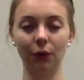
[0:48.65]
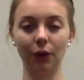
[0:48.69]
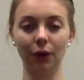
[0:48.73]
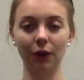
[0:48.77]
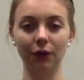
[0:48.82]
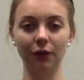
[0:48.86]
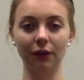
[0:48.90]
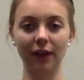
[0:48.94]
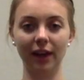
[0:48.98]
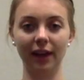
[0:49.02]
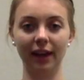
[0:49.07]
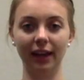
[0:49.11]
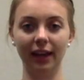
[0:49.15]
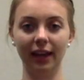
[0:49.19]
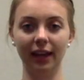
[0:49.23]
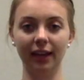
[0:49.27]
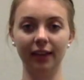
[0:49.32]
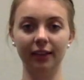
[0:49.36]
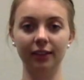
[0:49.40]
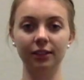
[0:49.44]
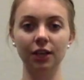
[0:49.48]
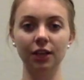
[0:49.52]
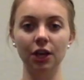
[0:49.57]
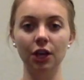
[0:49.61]
your right
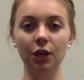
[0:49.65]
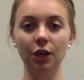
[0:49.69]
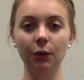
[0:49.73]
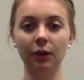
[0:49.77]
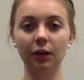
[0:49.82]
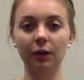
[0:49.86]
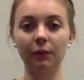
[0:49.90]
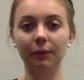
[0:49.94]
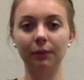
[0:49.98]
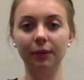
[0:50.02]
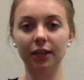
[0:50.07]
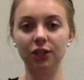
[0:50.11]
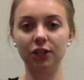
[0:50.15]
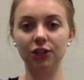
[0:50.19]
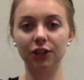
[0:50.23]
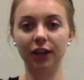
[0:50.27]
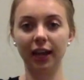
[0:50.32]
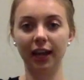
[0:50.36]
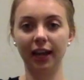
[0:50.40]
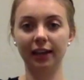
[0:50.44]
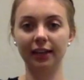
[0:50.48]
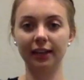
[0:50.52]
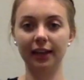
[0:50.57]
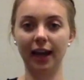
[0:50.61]
hand, you want to place
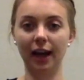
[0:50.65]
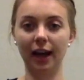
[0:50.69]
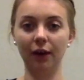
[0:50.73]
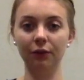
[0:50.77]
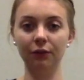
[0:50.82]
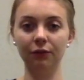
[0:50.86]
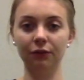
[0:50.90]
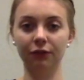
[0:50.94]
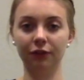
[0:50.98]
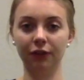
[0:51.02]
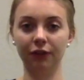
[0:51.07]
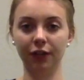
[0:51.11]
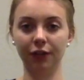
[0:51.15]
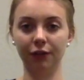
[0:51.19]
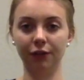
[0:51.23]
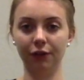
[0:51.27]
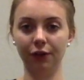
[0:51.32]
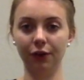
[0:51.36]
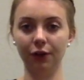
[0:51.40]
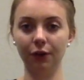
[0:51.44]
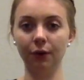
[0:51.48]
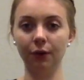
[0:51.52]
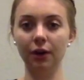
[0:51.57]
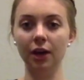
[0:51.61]
your hand out in front of
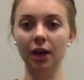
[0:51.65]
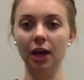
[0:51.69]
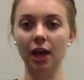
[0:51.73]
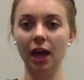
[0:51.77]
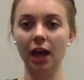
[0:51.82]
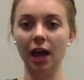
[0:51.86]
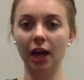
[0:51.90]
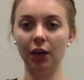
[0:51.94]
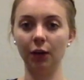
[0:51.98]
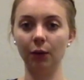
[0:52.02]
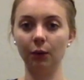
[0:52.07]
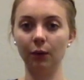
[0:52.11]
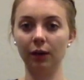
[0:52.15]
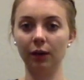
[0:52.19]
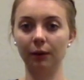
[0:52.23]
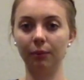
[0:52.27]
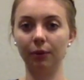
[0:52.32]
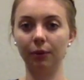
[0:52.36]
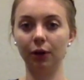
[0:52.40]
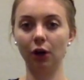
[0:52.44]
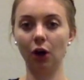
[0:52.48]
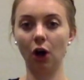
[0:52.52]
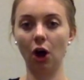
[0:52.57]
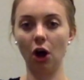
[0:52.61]
you and you want to
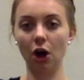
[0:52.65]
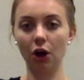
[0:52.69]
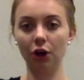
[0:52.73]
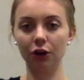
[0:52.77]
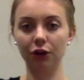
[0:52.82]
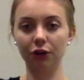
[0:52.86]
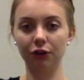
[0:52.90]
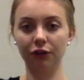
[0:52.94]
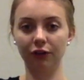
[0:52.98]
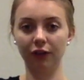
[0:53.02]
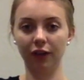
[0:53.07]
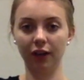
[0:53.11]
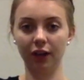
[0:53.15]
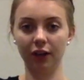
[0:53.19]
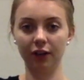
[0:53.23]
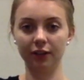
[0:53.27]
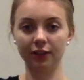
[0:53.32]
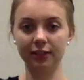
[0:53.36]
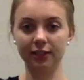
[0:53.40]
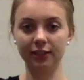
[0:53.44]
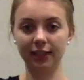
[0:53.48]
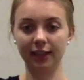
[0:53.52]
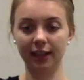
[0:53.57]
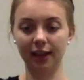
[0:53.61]
put all your
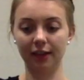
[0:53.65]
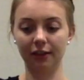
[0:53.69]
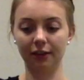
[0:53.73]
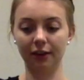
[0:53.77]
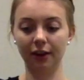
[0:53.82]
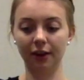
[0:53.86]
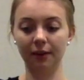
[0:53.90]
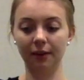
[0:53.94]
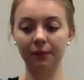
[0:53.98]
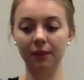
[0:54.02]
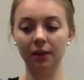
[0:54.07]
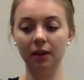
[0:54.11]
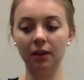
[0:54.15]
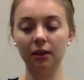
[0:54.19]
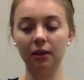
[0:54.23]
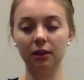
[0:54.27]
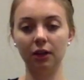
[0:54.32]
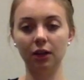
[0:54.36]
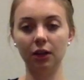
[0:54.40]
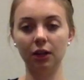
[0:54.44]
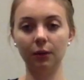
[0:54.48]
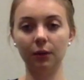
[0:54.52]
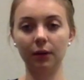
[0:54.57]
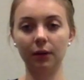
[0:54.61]
fingers together.
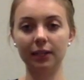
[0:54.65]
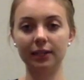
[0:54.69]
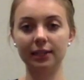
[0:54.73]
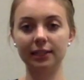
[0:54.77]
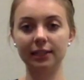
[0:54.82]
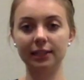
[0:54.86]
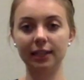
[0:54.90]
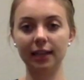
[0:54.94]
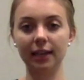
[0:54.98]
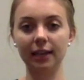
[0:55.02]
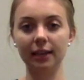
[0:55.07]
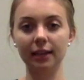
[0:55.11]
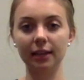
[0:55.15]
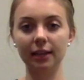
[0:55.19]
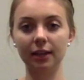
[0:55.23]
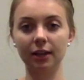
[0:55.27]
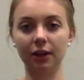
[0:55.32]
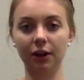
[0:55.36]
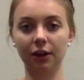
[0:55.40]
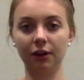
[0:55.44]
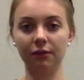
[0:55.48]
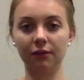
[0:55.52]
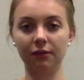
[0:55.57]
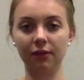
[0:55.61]
Then you want to slightly
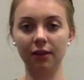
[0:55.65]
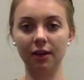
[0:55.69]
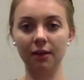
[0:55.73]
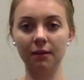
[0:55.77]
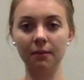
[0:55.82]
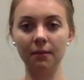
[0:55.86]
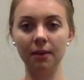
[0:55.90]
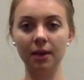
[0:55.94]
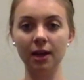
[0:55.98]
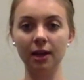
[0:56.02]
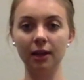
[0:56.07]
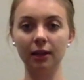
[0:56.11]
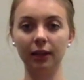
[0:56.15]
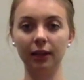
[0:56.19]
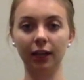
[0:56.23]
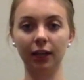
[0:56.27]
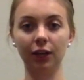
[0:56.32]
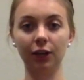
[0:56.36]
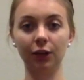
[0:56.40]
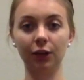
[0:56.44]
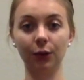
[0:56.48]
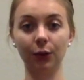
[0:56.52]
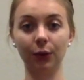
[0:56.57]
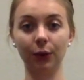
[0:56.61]
curve them
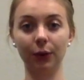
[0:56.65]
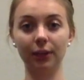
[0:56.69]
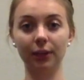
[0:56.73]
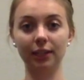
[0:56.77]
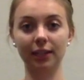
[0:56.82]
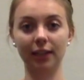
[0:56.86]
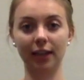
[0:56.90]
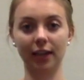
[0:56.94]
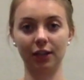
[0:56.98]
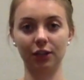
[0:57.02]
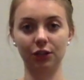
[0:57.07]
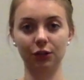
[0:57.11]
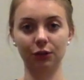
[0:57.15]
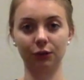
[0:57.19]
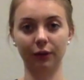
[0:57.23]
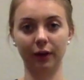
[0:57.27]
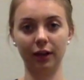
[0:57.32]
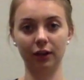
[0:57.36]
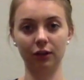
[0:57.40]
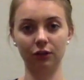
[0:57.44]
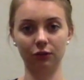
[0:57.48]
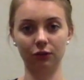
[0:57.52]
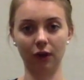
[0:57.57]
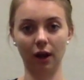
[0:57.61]
like you're going to catch a
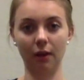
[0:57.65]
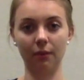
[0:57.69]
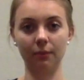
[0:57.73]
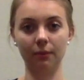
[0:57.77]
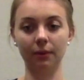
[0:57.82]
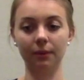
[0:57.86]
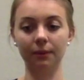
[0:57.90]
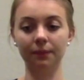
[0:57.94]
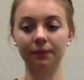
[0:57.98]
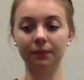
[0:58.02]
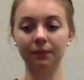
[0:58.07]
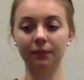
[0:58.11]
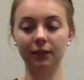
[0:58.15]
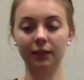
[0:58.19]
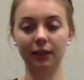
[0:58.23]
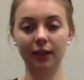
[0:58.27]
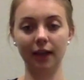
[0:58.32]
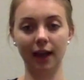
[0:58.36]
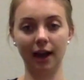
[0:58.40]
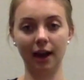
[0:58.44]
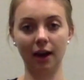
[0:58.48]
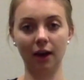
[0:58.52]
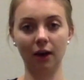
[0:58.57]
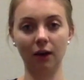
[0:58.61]
raindrop.
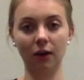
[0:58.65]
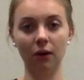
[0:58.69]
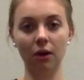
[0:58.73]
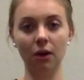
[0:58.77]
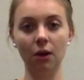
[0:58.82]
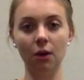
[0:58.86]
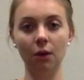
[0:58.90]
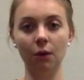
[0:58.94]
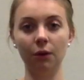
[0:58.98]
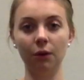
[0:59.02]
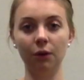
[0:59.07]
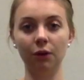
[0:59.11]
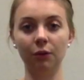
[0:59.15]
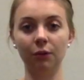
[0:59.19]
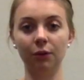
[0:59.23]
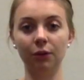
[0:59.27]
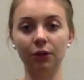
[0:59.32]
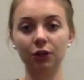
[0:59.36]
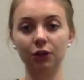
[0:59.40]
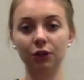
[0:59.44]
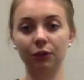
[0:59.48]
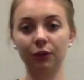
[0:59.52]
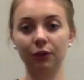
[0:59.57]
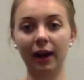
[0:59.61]
Now, when you
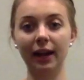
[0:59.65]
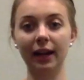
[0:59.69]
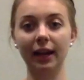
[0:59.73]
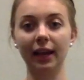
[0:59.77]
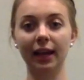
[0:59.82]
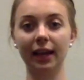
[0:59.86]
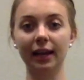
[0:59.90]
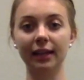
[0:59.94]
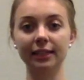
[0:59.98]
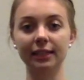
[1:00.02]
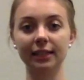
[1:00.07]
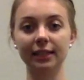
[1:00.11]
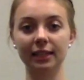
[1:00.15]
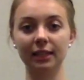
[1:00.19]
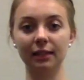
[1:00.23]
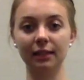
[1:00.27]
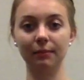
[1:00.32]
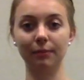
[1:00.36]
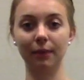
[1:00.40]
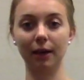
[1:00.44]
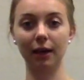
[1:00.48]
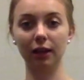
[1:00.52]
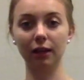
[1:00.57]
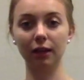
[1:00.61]
put your right hand in
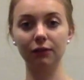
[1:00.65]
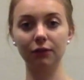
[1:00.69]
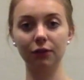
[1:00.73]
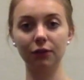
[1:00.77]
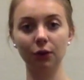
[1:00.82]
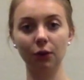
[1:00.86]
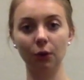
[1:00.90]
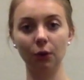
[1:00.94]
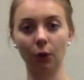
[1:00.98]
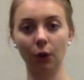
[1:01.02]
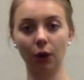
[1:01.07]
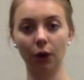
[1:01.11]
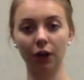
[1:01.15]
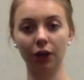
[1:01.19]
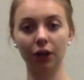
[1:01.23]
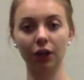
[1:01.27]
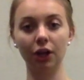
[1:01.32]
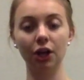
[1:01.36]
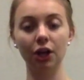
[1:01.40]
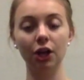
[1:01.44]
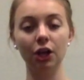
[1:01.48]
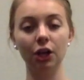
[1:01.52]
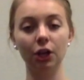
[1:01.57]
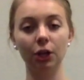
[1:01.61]
the bell of your horn,
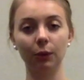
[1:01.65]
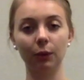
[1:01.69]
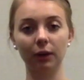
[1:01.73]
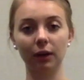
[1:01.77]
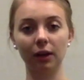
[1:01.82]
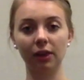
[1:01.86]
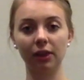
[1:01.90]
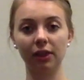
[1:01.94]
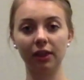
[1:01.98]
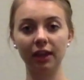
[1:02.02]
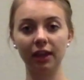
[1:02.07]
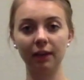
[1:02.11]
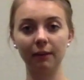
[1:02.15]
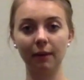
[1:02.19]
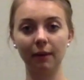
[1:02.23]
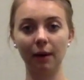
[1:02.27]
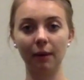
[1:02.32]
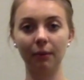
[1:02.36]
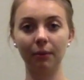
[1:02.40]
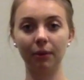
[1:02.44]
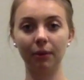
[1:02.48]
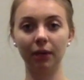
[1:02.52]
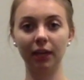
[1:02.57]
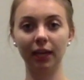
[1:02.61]
you want to think
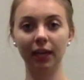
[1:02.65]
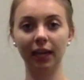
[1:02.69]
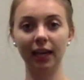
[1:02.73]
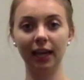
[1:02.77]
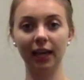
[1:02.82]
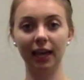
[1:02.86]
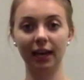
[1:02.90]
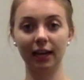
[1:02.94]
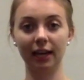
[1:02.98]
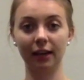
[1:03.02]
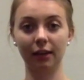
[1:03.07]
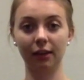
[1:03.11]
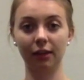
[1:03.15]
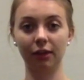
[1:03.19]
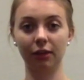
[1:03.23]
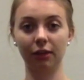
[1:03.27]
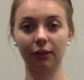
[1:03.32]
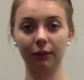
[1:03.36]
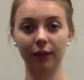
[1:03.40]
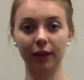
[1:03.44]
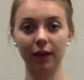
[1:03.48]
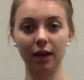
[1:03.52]
about putting it at a 3